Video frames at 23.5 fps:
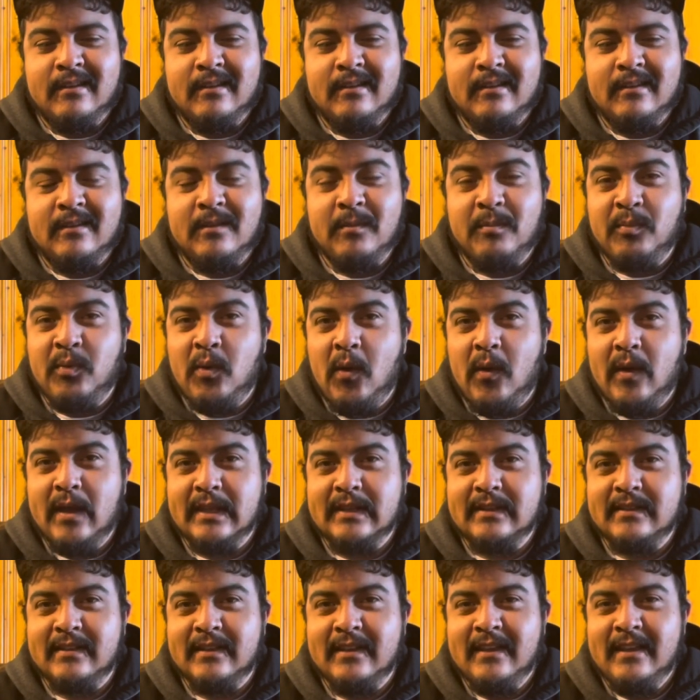the
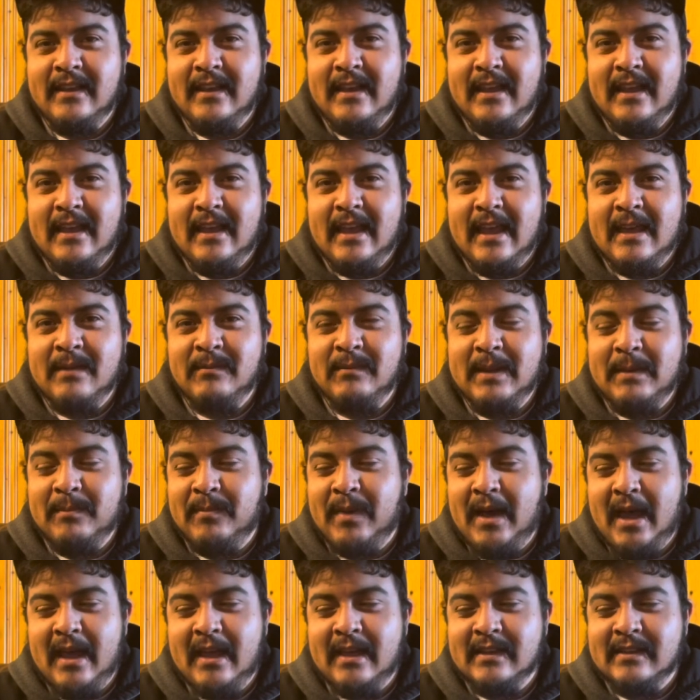point in me
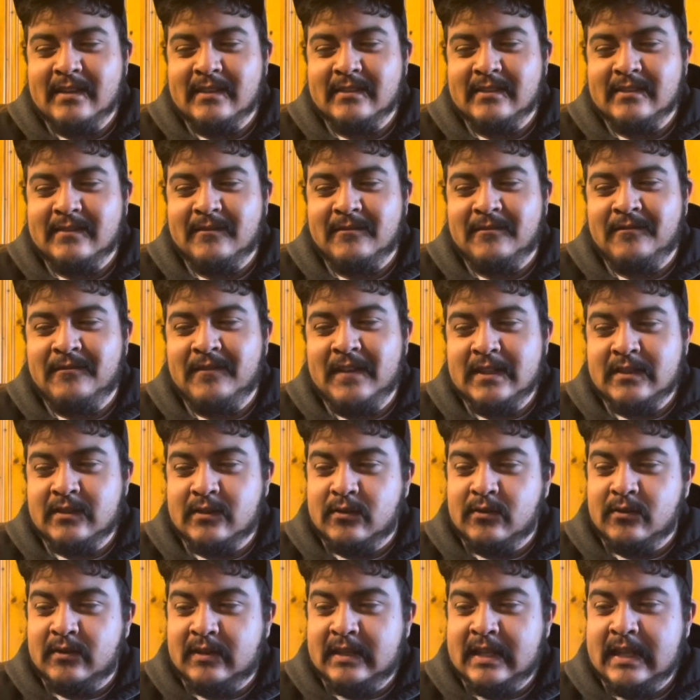buying
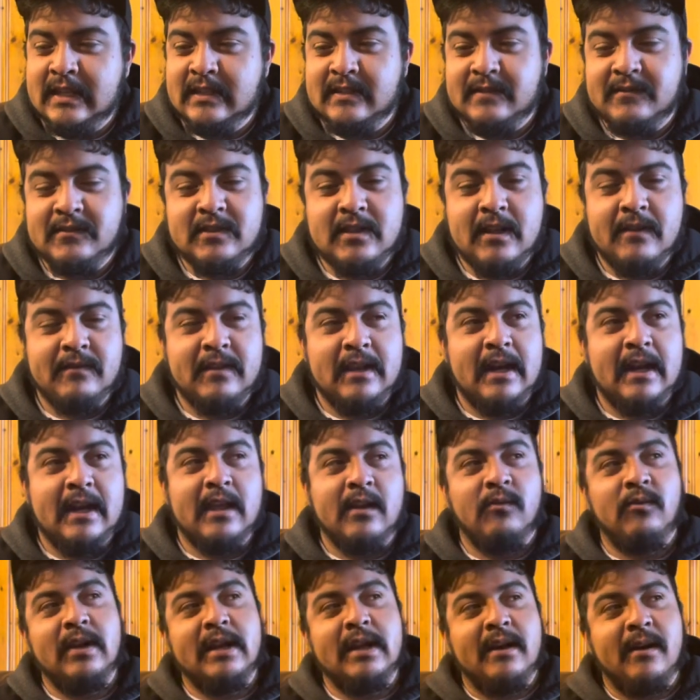physical things of stuff that I
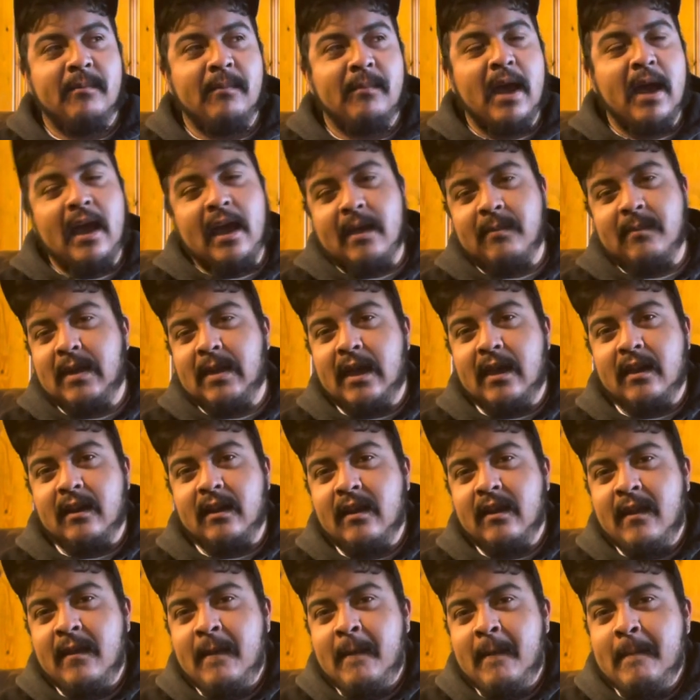can read on my iPad.
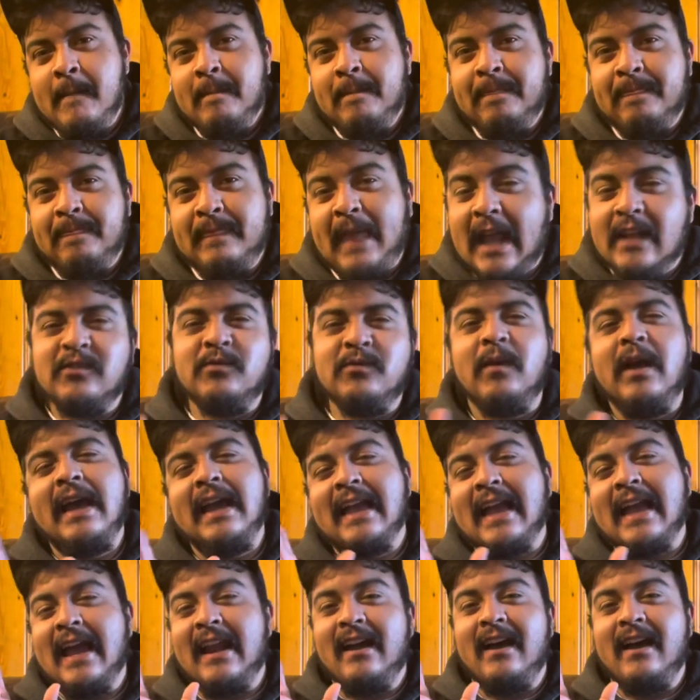That's why I
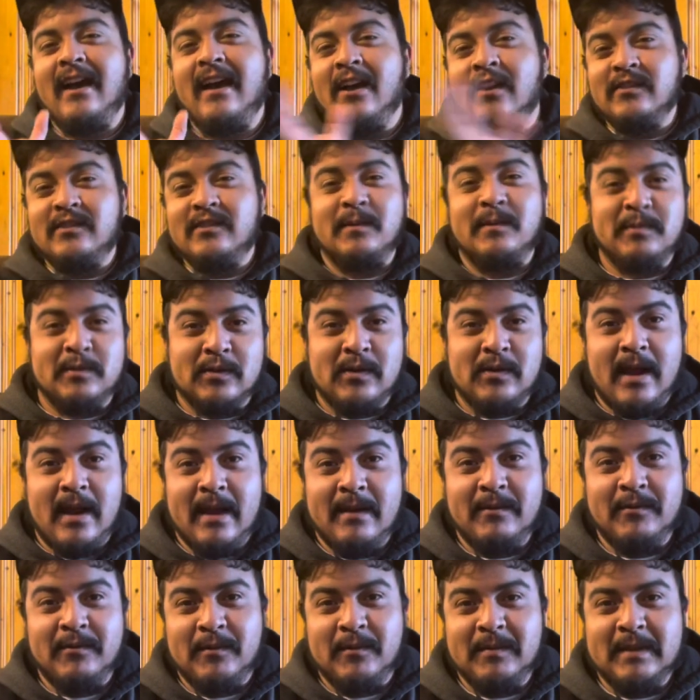kind of
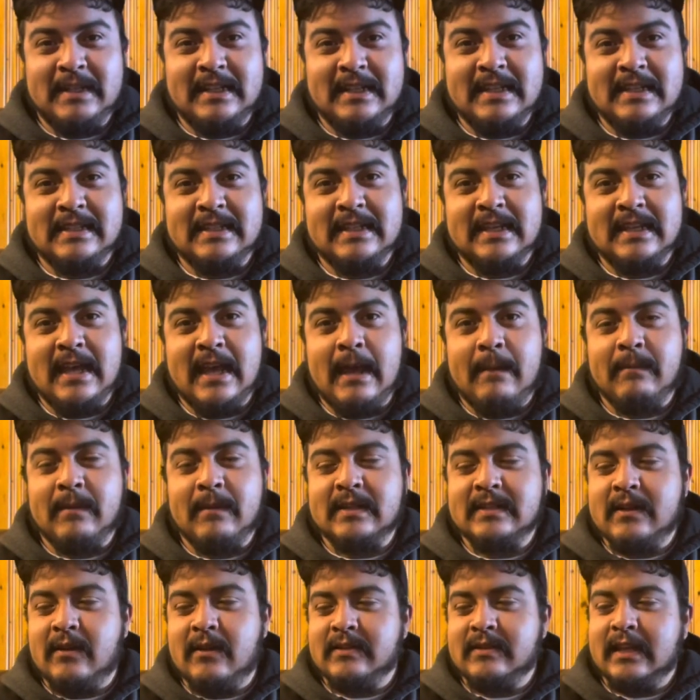unsubscribed from the DC app,
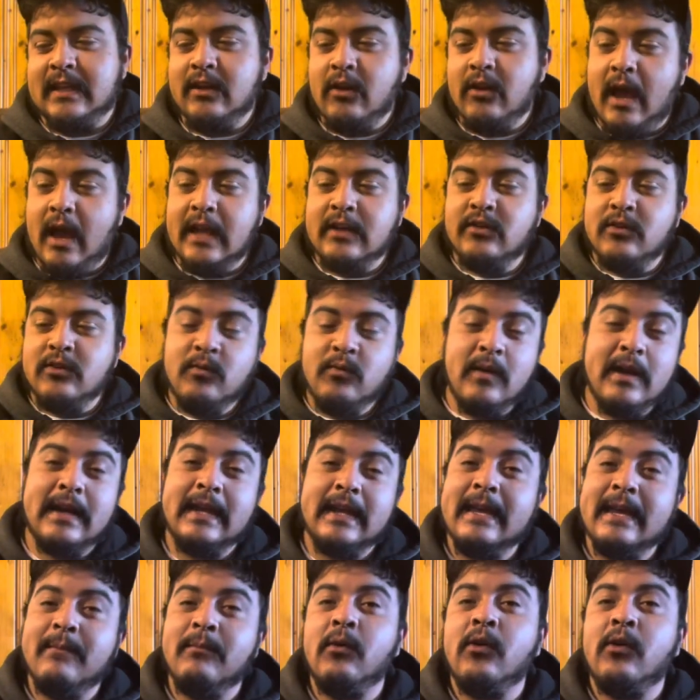because I was like, you know, I do want to
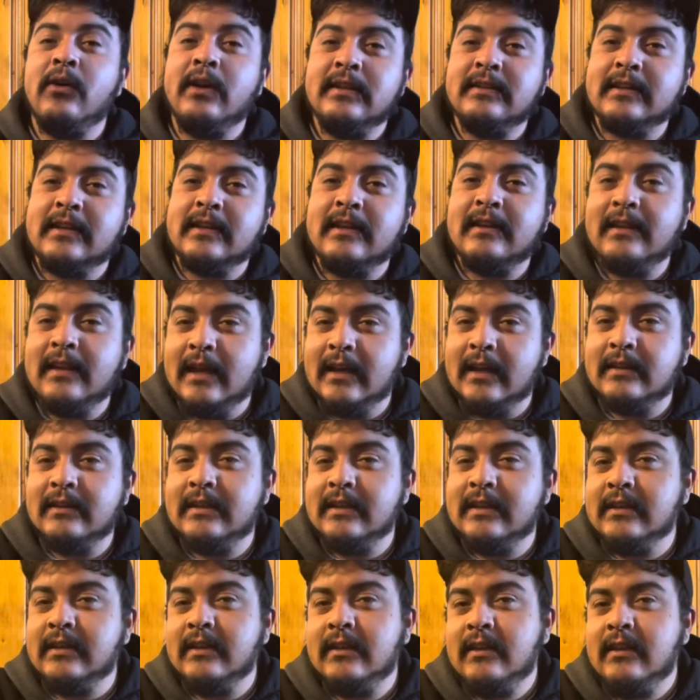get more into
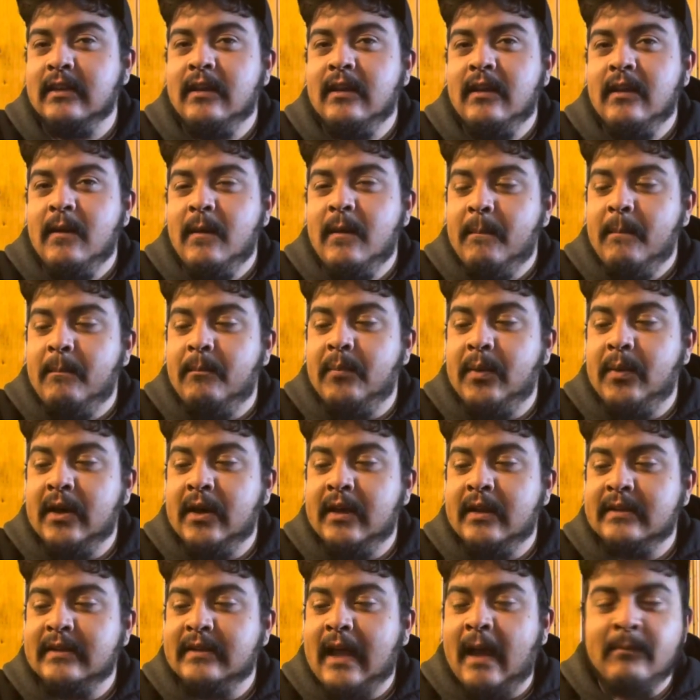collecting,
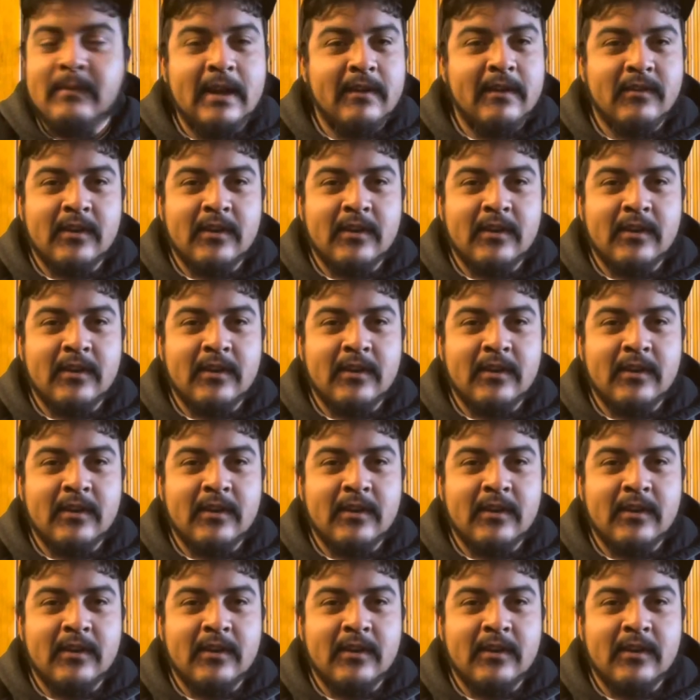but I'm never